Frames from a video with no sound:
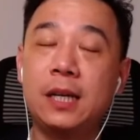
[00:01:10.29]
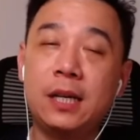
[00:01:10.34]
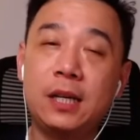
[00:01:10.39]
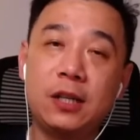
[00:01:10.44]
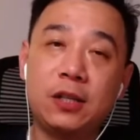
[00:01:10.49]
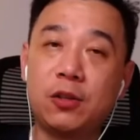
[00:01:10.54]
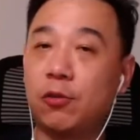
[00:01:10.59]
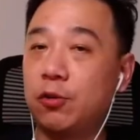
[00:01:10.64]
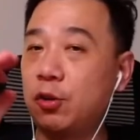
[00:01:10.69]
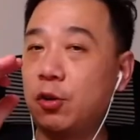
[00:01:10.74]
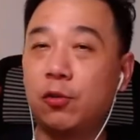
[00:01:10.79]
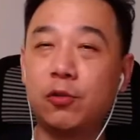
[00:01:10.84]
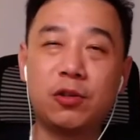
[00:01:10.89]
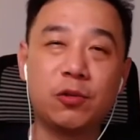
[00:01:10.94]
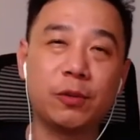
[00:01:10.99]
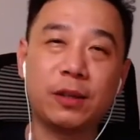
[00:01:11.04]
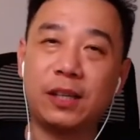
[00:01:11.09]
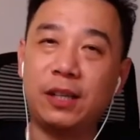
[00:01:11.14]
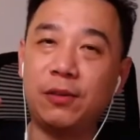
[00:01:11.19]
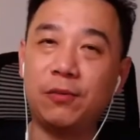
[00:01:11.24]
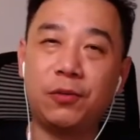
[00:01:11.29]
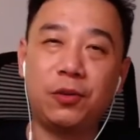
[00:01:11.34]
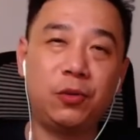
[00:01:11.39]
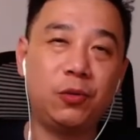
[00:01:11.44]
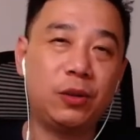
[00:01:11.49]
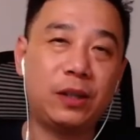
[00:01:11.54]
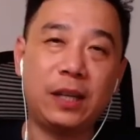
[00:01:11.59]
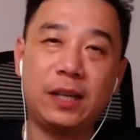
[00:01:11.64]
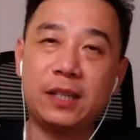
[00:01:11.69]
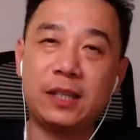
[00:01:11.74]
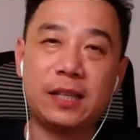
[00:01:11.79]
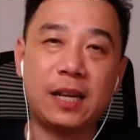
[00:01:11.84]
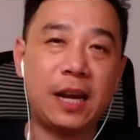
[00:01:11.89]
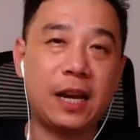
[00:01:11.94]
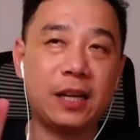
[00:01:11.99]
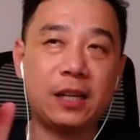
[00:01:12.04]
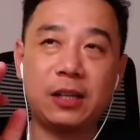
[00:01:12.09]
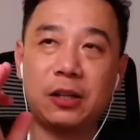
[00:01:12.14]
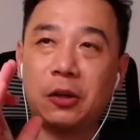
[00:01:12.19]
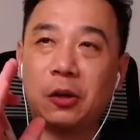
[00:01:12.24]
So those will give you things
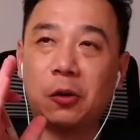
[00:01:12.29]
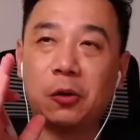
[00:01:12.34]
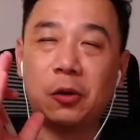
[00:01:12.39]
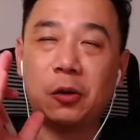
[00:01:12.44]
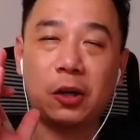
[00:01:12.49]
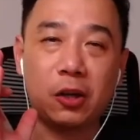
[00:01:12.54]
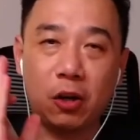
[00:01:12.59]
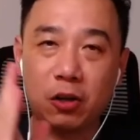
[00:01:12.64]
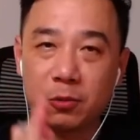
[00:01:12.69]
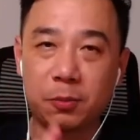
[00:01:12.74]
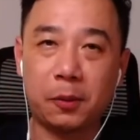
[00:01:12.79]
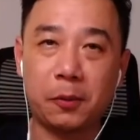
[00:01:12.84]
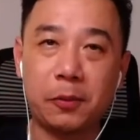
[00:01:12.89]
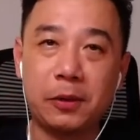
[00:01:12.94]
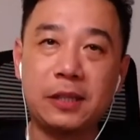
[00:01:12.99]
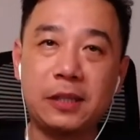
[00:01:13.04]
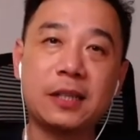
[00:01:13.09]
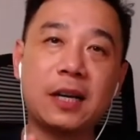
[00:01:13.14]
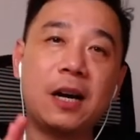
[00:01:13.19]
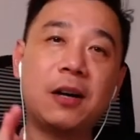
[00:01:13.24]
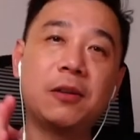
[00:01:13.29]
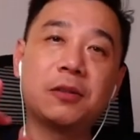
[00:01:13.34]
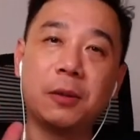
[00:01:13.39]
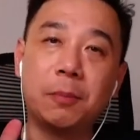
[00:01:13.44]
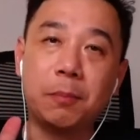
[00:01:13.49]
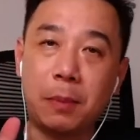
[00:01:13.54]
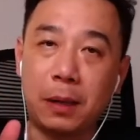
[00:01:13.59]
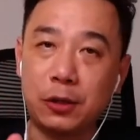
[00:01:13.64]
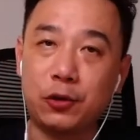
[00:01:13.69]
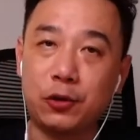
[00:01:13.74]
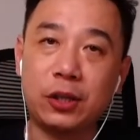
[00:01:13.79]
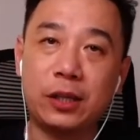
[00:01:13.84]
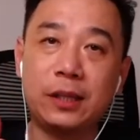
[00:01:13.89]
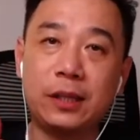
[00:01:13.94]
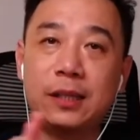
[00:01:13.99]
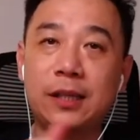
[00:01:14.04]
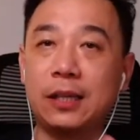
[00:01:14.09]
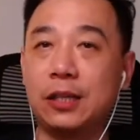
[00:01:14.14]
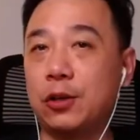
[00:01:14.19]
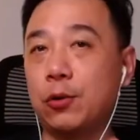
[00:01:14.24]
like, the cost per result, the
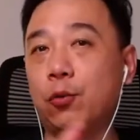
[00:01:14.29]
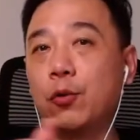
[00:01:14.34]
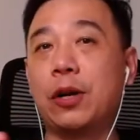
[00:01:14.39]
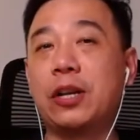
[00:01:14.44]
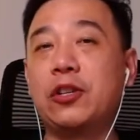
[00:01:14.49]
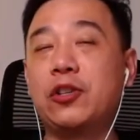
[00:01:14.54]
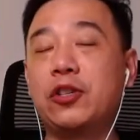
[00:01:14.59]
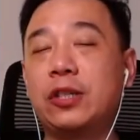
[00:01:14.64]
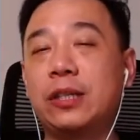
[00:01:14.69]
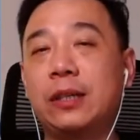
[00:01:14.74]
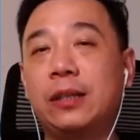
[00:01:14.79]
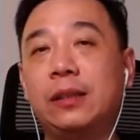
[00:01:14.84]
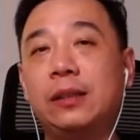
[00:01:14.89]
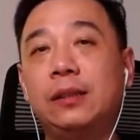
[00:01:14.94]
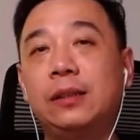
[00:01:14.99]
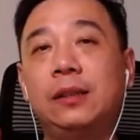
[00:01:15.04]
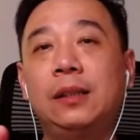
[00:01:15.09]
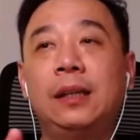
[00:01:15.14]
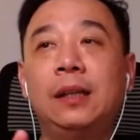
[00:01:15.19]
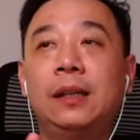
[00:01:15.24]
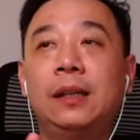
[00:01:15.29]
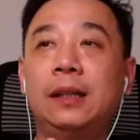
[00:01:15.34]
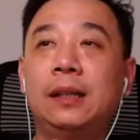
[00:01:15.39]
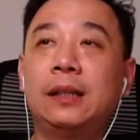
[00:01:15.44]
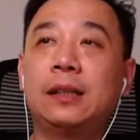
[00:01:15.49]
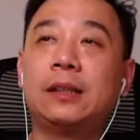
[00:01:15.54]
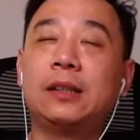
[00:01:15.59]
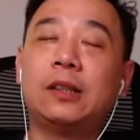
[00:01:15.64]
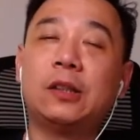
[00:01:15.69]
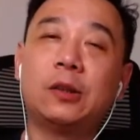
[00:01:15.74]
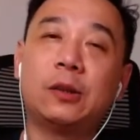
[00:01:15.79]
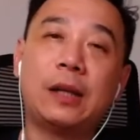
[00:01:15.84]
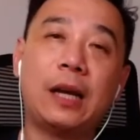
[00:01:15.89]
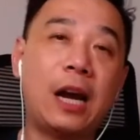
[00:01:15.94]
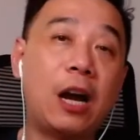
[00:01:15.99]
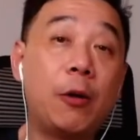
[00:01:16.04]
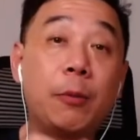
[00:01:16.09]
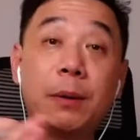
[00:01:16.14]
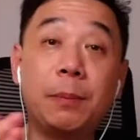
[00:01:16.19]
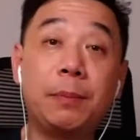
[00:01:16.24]
budget, the duration, like
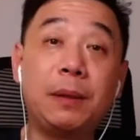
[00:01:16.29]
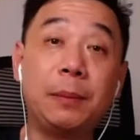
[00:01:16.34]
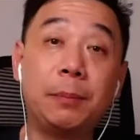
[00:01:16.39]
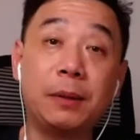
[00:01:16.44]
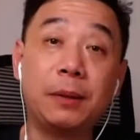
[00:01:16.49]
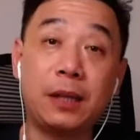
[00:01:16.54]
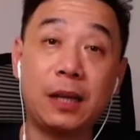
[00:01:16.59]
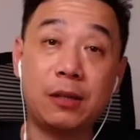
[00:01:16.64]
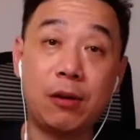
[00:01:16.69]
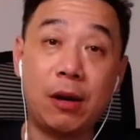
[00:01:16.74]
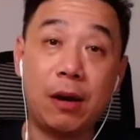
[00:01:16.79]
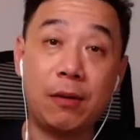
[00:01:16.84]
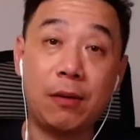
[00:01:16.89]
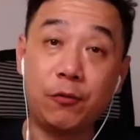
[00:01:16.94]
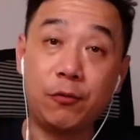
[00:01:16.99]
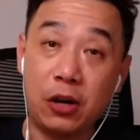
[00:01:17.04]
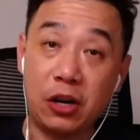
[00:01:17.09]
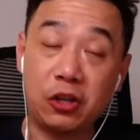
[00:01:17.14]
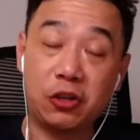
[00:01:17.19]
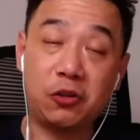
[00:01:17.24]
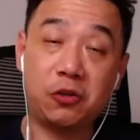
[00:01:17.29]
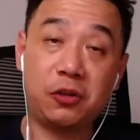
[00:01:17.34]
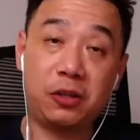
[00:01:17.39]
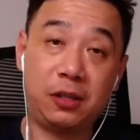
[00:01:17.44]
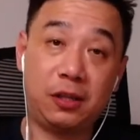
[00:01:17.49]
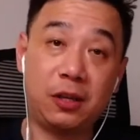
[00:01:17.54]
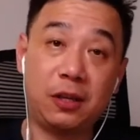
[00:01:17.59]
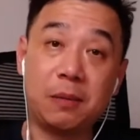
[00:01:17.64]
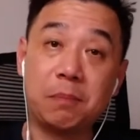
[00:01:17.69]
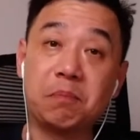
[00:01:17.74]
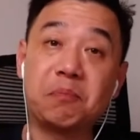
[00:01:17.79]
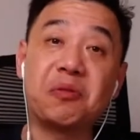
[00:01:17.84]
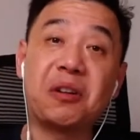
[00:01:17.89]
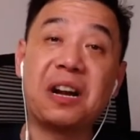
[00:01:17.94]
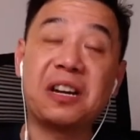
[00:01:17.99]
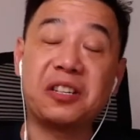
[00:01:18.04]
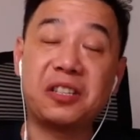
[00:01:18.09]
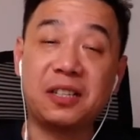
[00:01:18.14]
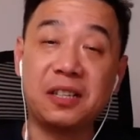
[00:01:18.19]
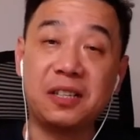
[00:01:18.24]
how many people that you have reached, the
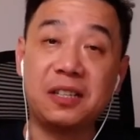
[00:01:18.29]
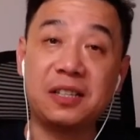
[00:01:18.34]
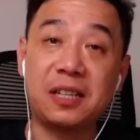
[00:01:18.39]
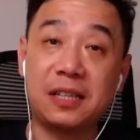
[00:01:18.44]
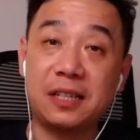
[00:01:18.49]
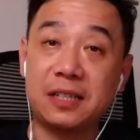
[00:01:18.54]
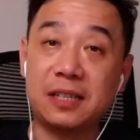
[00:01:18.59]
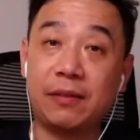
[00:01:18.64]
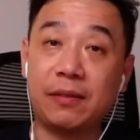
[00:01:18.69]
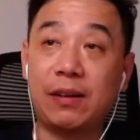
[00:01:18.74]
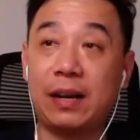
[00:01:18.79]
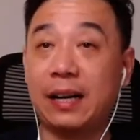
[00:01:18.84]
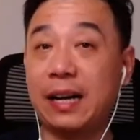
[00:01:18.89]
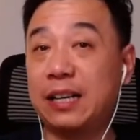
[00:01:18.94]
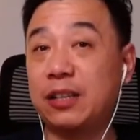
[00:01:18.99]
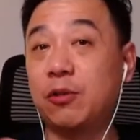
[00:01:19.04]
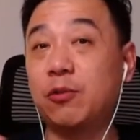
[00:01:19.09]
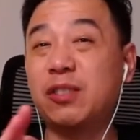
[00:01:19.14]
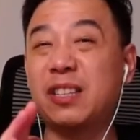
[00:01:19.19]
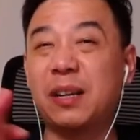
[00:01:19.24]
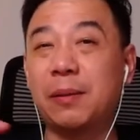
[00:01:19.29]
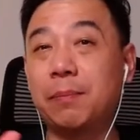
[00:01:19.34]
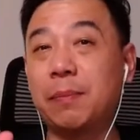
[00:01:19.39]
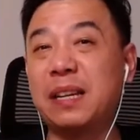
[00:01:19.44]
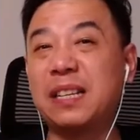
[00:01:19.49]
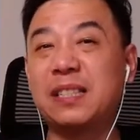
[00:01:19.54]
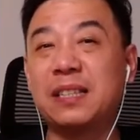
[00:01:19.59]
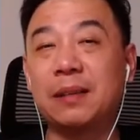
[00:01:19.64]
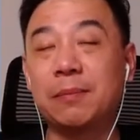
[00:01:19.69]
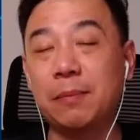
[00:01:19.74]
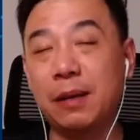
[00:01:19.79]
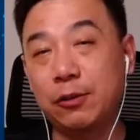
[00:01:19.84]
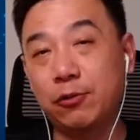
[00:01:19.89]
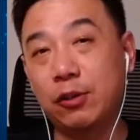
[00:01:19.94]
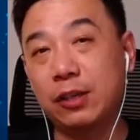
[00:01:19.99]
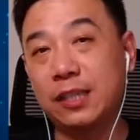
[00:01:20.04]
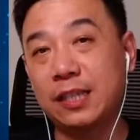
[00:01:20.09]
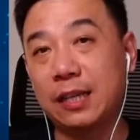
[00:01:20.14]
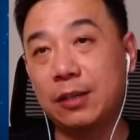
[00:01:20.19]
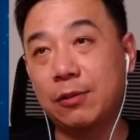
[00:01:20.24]
impressions and stuff like that. Those are the basic
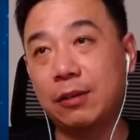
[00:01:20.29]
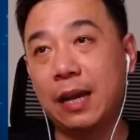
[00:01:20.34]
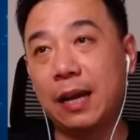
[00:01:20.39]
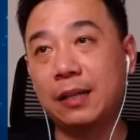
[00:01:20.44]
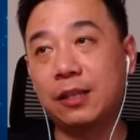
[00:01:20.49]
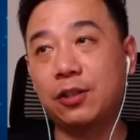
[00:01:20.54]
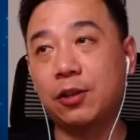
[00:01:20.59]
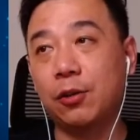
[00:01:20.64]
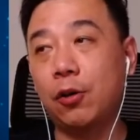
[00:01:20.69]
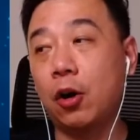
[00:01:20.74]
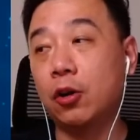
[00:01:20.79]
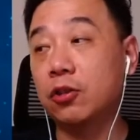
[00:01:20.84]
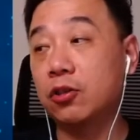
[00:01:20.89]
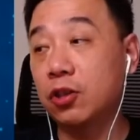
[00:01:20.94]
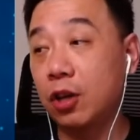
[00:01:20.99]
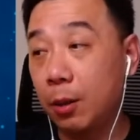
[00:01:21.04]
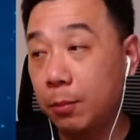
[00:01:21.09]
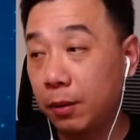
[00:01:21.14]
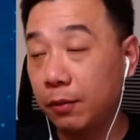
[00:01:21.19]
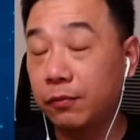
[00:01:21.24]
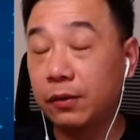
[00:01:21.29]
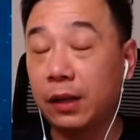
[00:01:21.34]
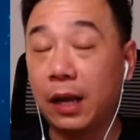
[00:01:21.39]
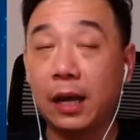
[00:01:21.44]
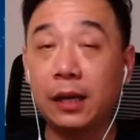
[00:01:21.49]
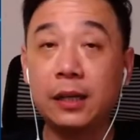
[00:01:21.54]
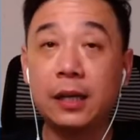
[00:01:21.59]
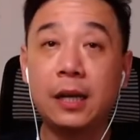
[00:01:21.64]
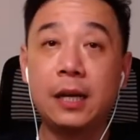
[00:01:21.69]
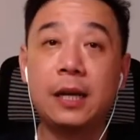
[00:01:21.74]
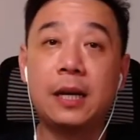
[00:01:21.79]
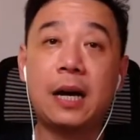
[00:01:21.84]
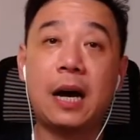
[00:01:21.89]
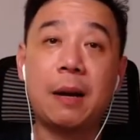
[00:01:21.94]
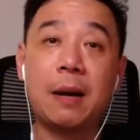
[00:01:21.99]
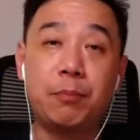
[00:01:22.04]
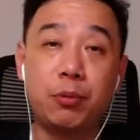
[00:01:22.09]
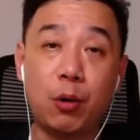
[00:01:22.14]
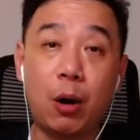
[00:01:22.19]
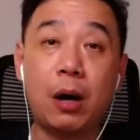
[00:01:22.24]
metrics that you get. So on top of that, I
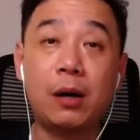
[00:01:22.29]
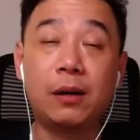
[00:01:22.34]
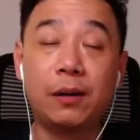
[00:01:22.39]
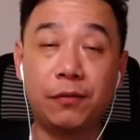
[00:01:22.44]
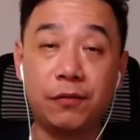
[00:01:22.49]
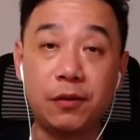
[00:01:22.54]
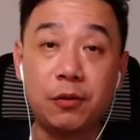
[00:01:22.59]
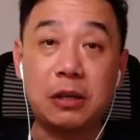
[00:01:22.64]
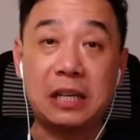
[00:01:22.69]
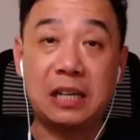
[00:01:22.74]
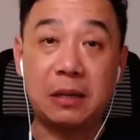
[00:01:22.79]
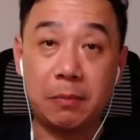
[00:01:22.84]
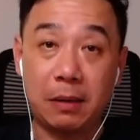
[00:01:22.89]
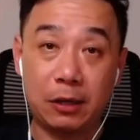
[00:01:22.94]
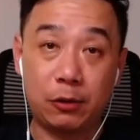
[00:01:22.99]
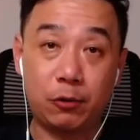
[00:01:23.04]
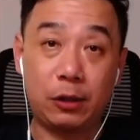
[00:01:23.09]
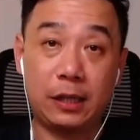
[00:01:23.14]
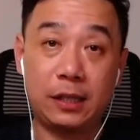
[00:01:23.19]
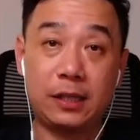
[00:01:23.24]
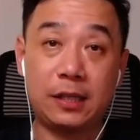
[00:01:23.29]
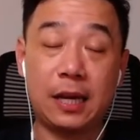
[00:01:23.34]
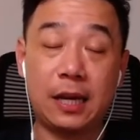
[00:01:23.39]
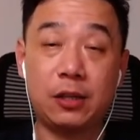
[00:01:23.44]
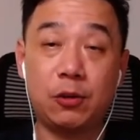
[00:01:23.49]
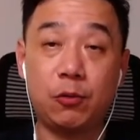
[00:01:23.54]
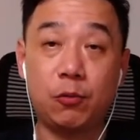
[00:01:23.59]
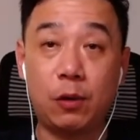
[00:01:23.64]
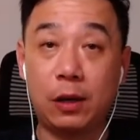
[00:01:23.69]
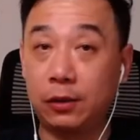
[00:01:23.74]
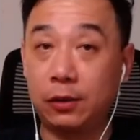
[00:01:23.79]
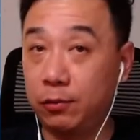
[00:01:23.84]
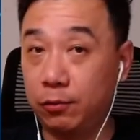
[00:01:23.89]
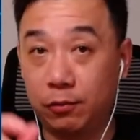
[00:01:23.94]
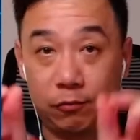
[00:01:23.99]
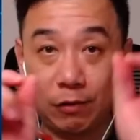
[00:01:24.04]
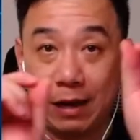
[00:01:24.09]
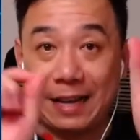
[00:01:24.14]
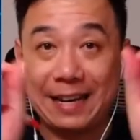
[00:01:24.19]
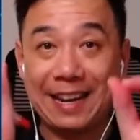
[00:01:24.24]
pull out a few key metrics that you want to
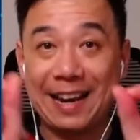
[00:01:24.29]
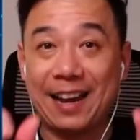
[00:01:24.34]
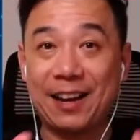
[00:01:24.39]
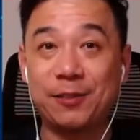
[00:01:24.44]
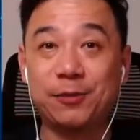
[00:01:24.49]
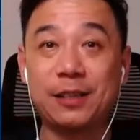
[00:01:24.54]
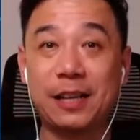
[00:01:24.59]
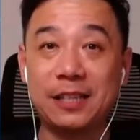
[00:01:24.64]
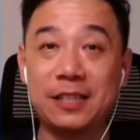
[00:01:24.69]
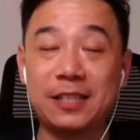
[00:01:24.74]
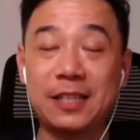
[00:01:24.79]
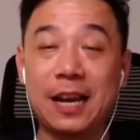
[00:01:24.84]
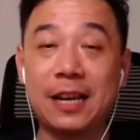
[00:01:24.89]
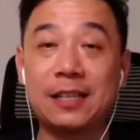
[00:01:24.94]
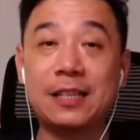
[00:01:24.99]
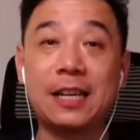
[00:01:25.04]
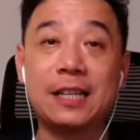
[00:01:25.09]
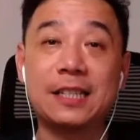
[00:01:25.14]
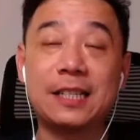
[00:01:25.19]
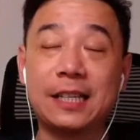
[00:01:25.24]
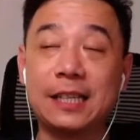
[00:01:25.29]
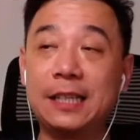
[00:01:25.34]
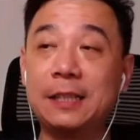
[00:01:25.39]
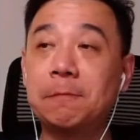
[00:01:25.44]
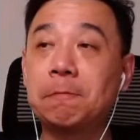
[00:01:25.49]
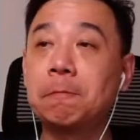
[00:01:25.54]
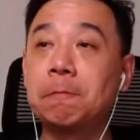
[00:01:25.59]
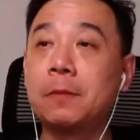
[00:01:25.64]
write down and start testing it.